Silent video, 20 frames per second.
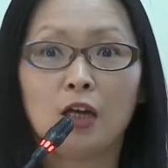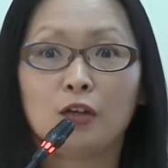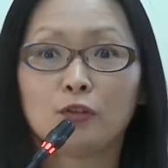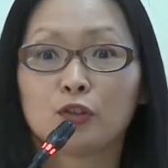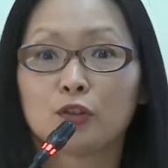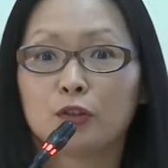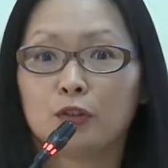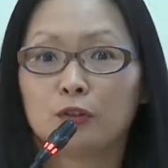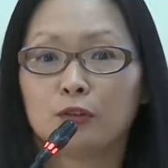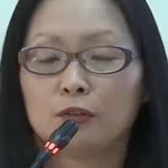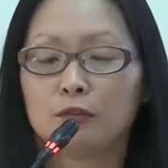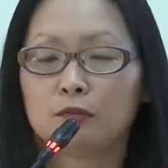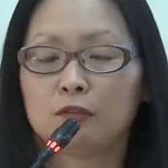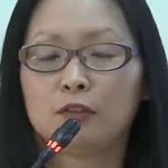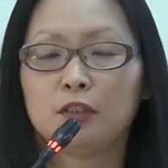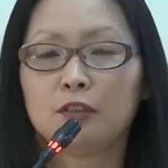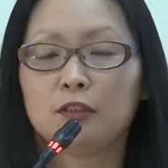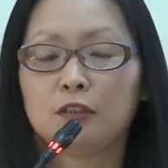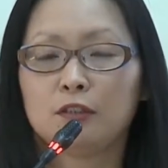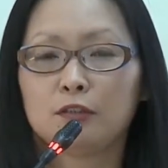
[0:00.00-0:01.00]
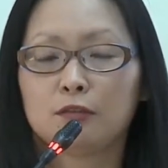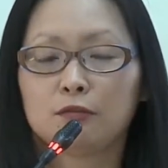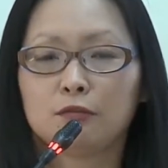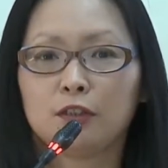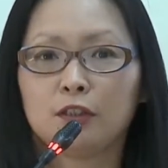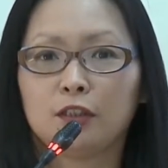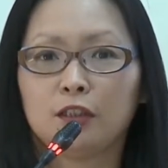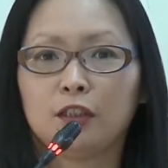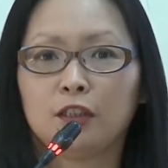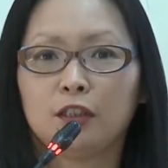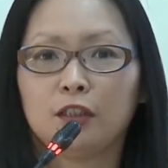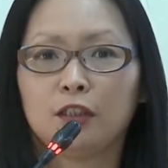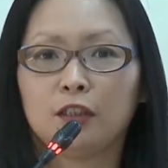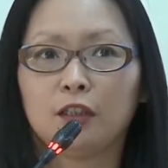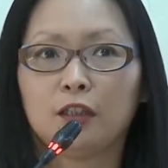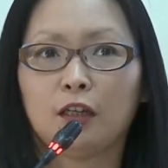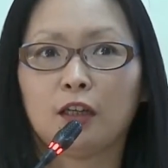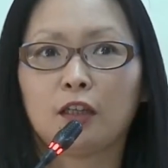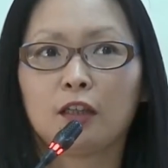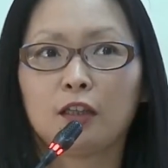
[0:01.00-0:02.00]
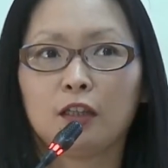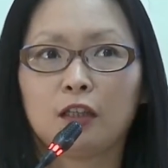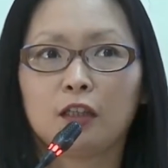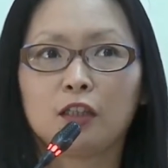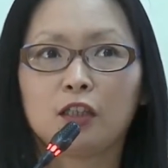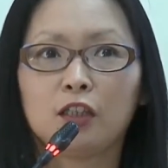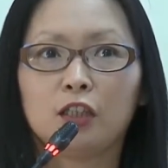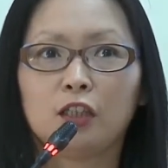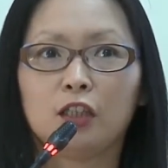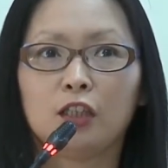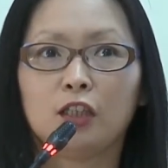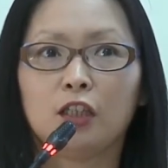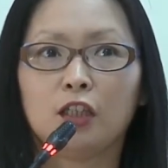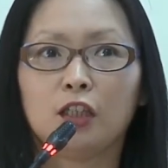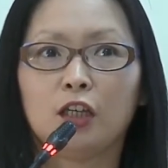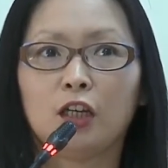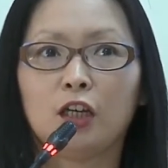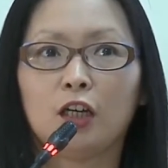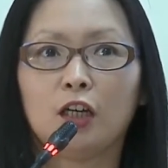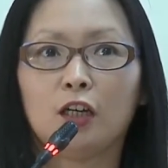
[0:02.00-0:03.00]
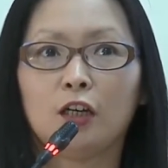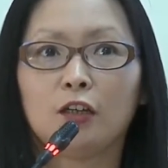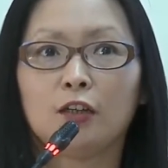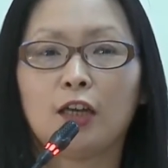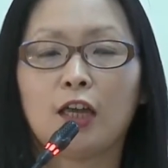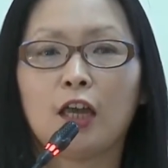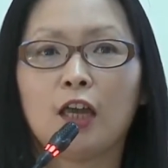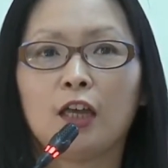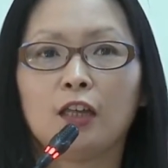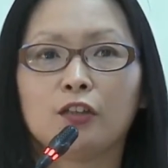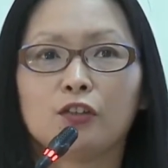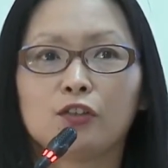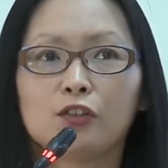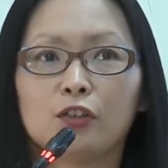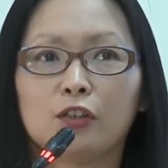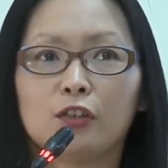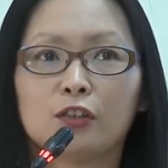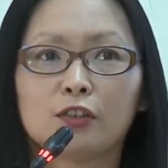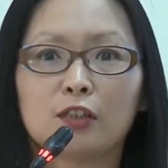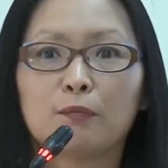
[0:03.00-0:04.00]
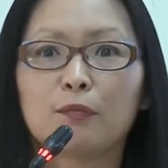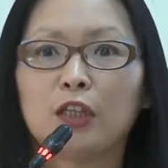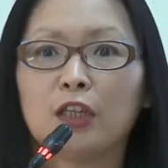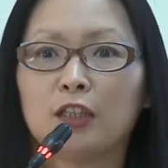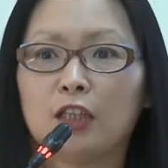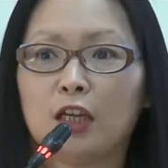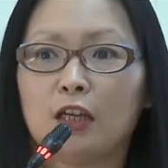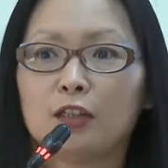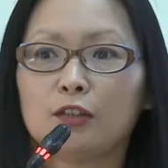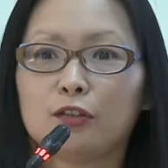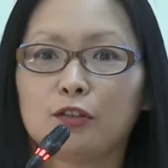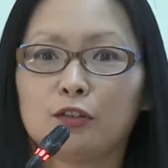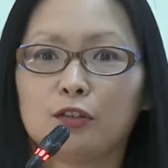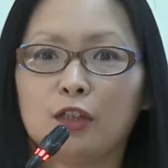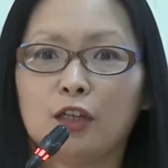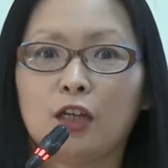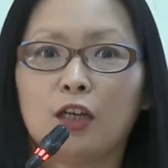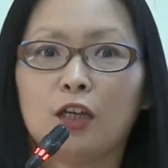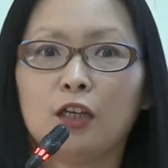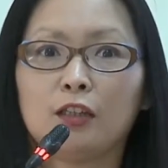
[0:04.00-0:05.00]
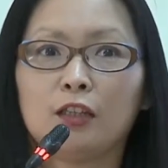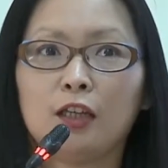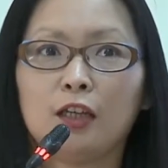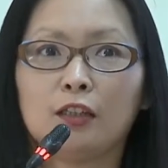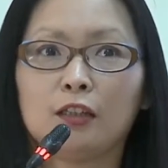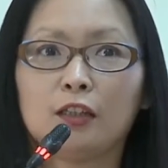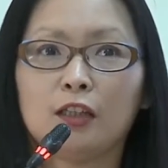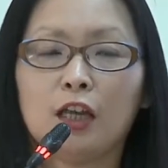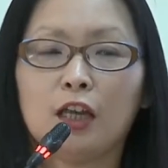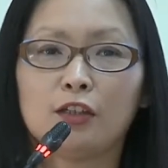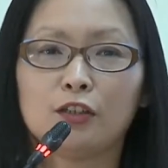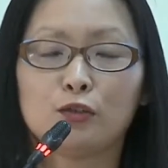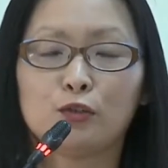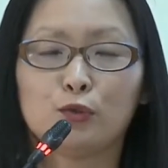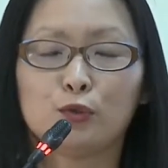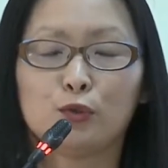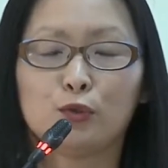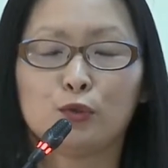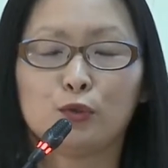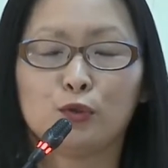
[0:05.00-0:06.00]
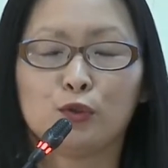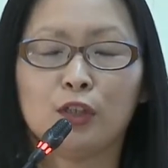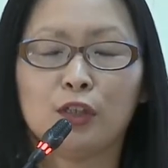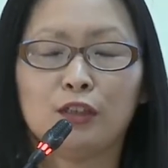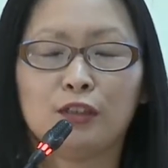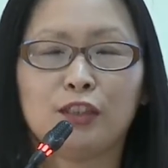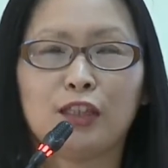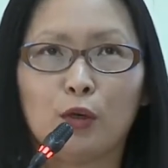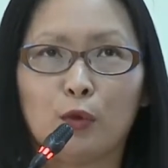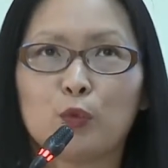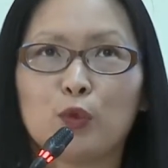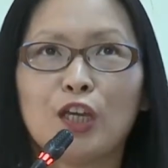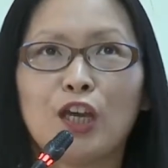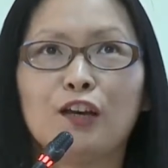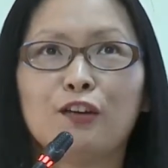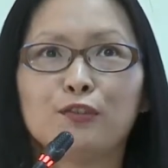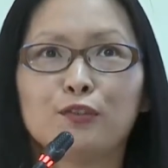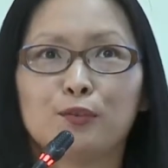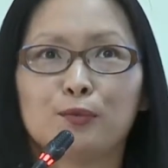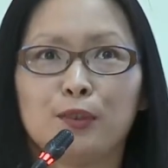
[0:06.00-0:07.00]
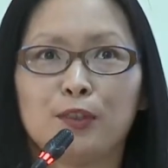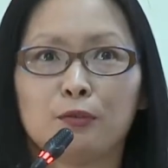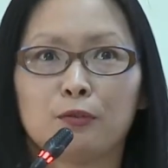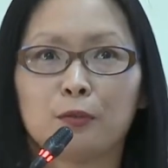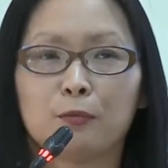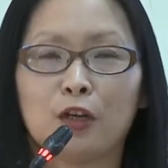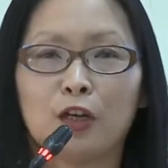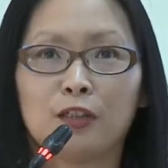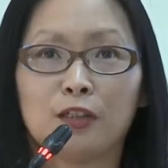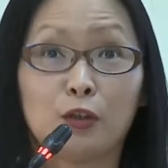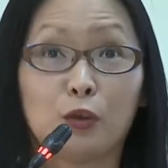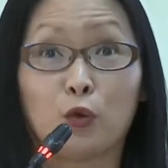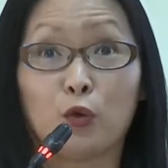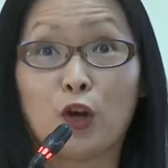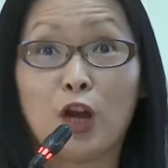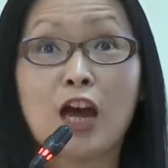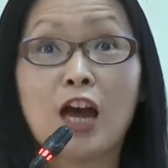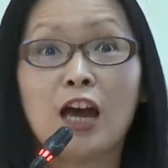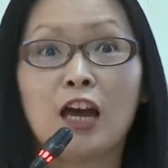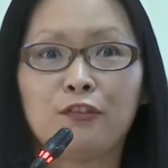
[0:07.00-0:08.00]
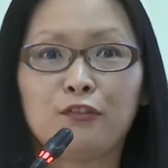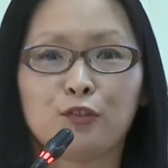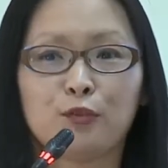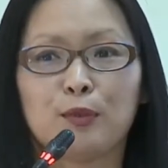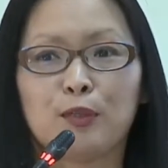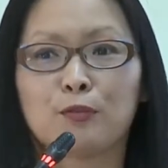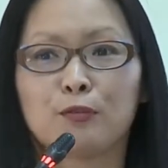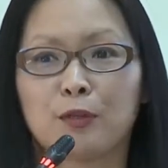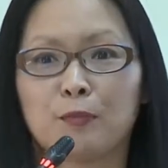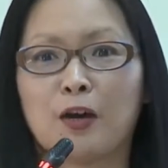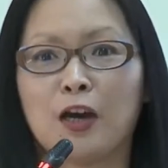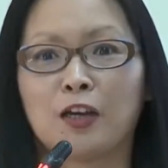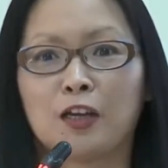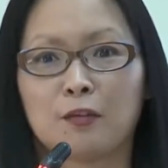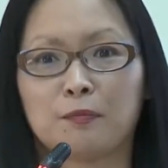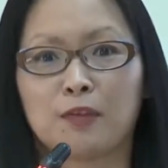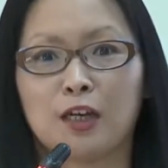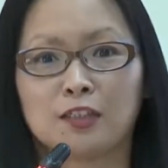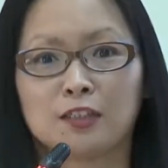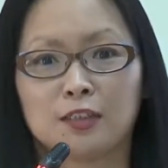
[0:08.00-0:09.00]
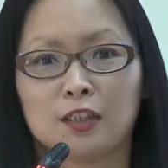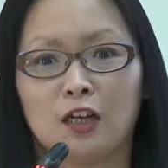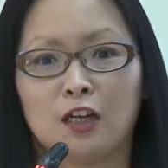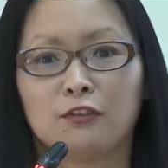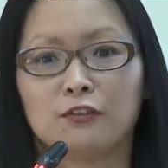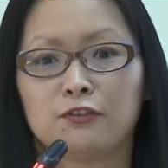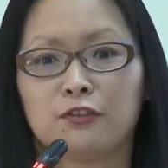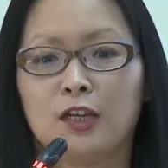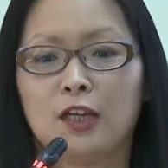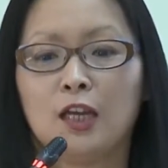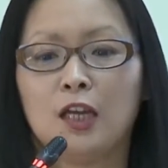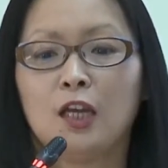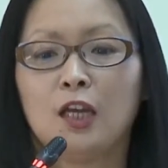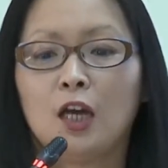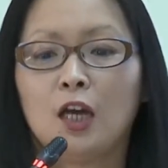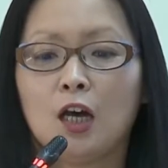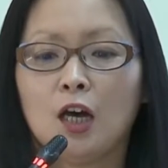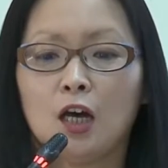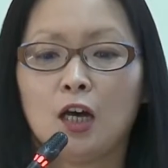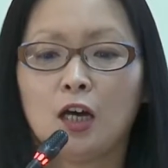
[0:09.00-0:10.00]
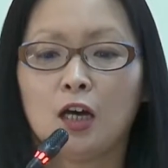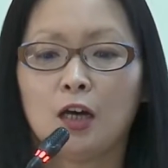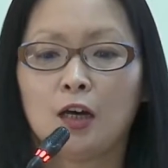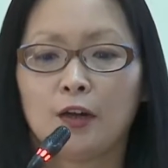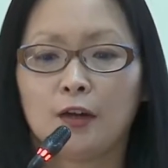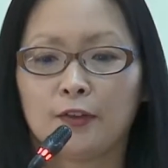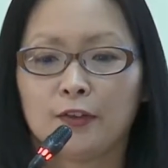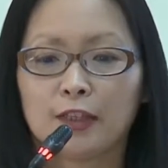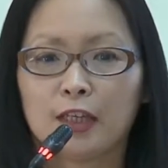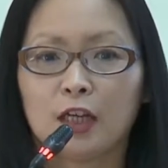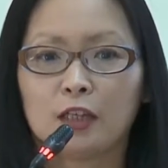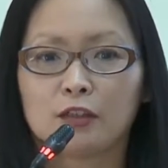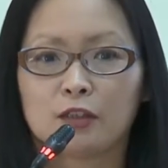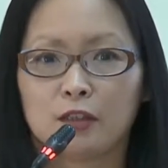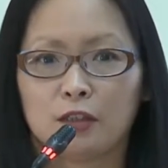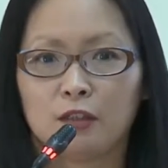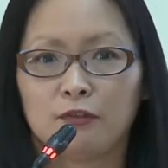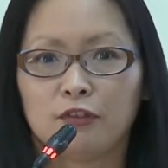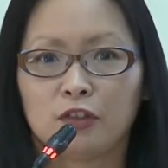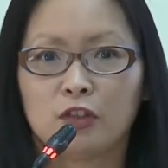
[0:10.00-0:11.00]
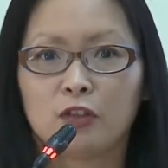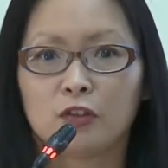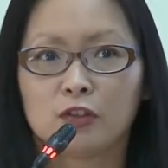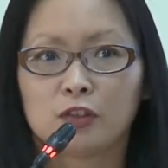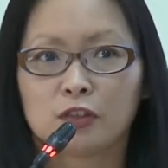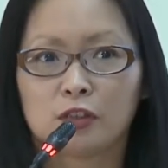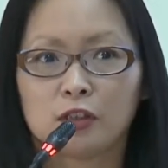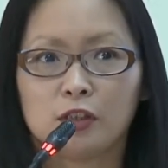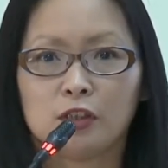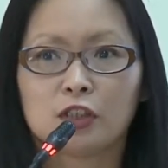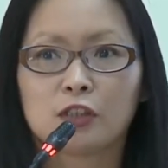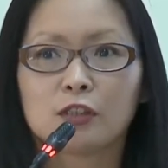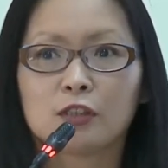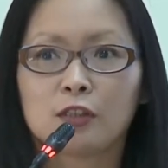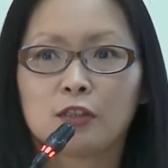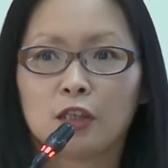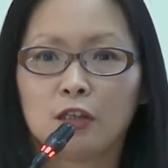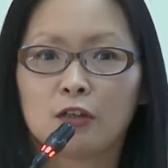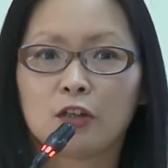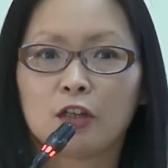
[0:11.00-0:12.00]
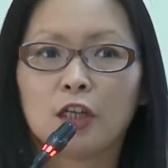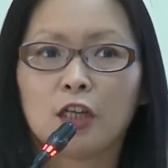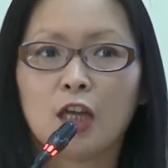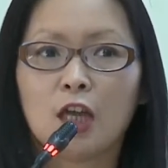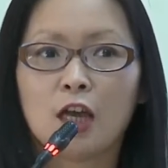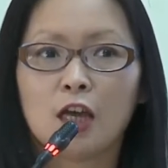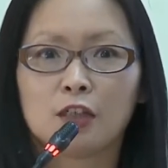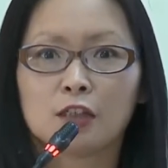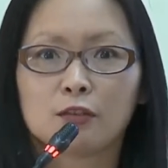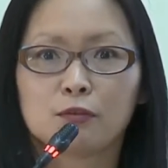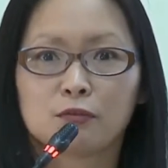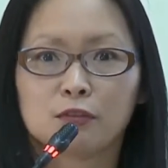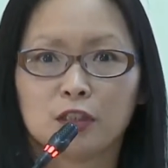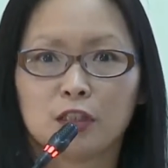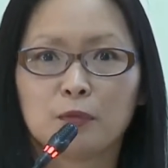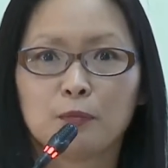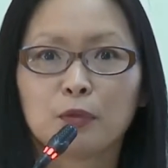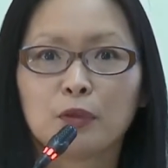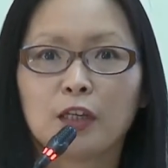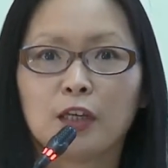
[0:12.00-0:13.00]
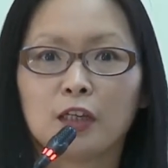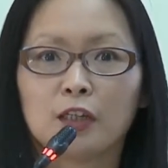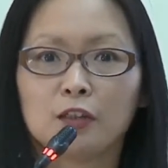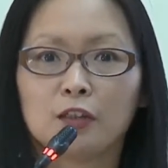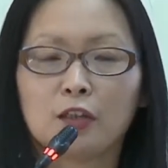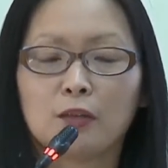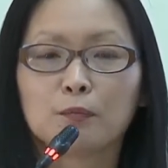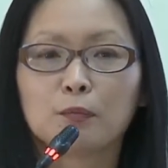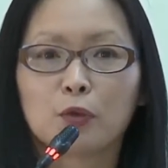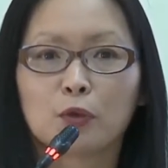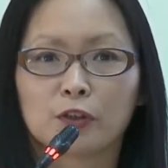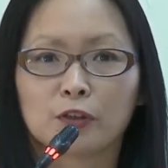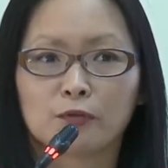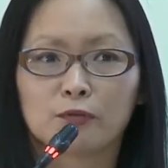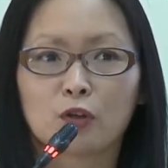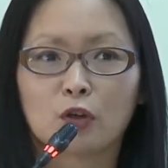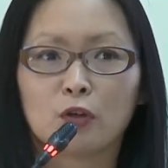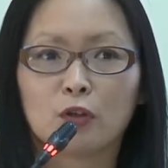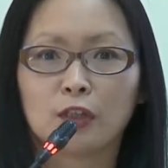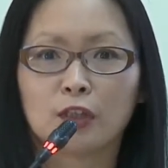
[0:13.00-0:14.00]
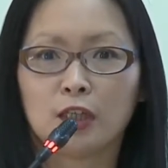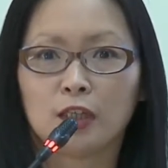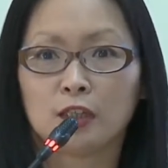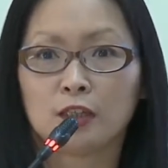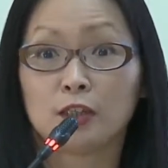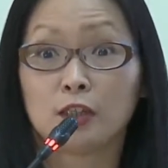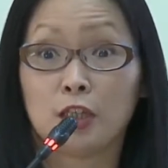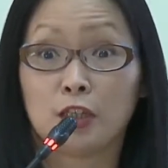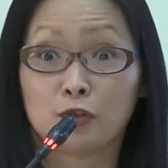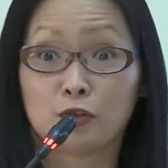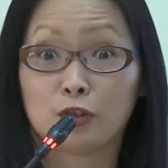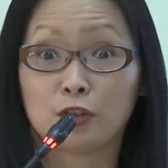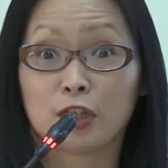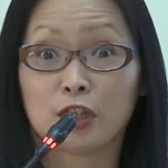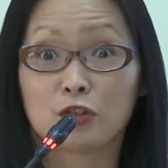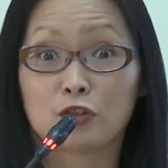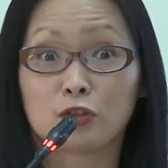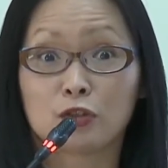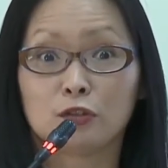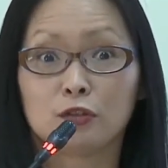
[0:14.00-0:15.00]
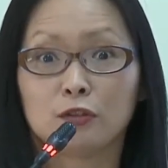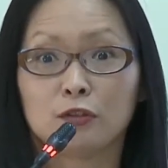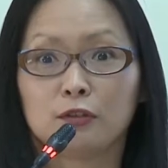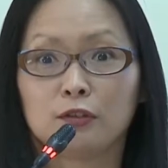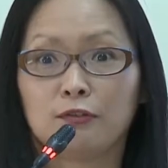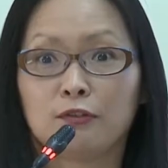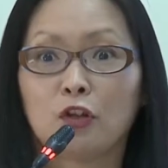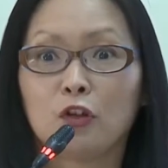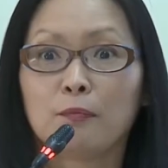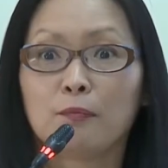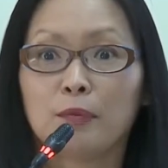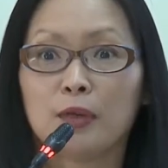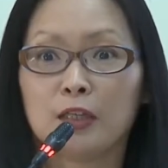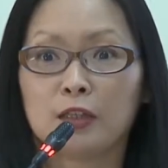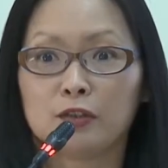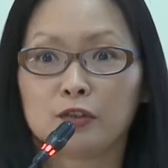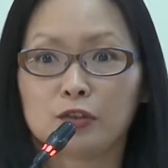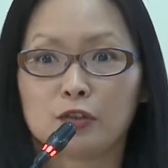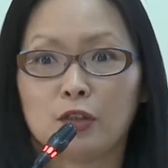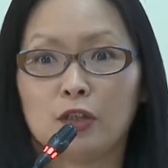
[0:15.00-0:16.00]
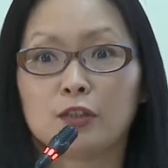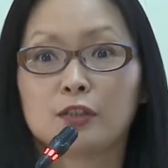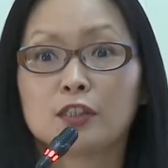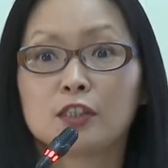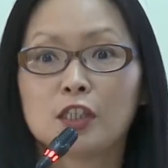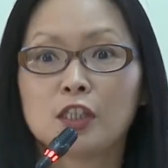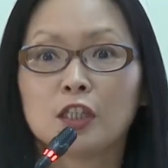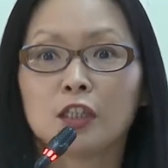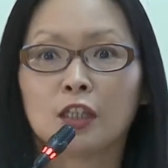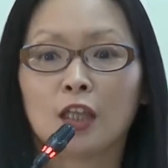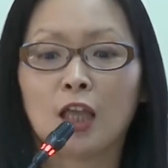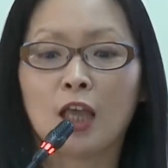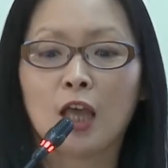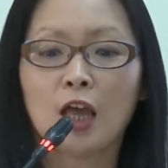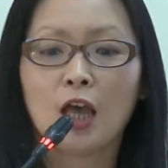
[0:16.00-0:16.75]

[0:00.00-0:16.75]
So this is really, I think, key and something that that we have to be reminded, or I have to be reminded myself, that Vygotsky's theory has really played an important role at the international development scene.